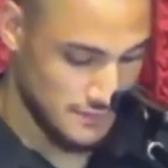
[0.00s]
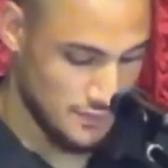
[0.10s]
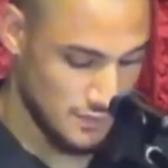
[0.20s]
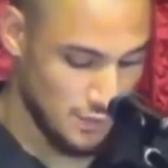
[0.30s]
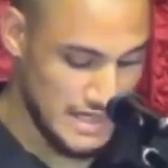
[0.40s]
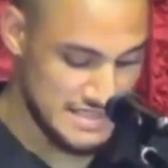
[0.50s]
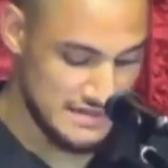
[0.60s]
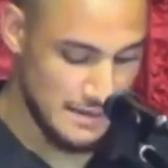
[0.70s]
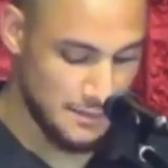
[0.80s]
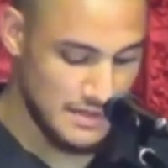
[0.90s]
Why is it
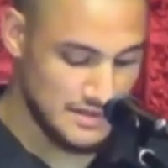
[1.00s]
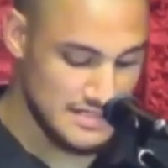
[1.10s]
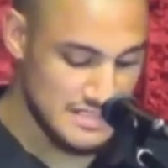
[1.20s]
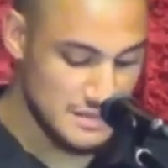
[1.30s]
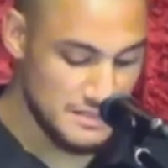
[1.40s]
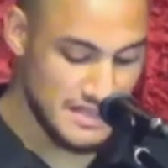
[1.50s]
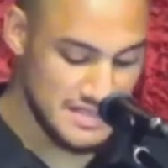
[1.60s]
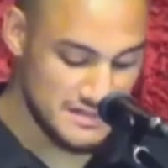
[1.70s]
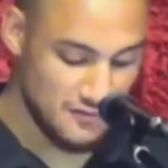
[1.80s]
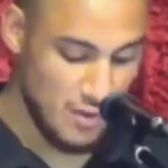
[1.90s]
that by the disobedience
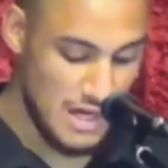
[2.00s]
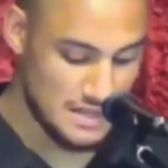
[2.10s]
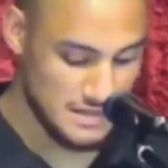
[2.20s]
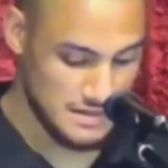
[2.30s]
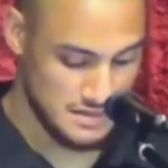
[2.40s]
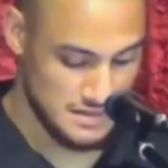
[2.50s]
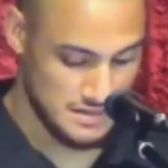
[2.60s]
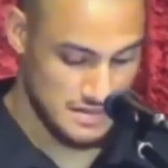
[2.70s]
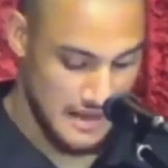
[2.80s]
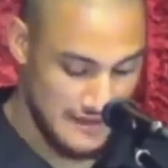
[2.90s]
of one,
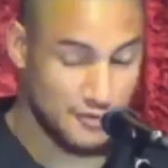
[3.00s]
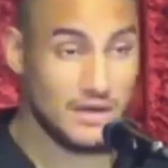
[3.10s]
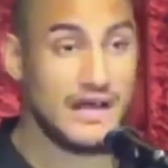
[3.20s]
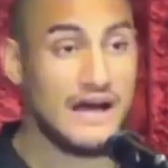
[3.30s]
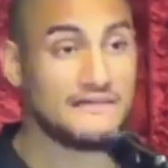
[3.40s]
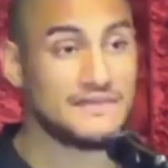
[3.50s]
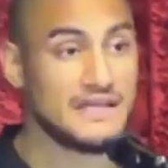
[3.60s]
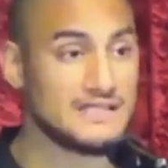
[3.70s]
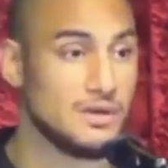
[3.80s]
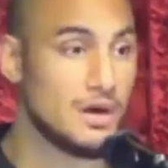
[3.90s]
everyone after
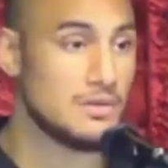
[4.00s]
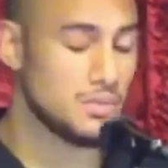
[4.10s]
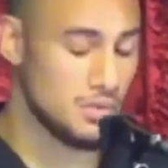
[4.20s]
is liable?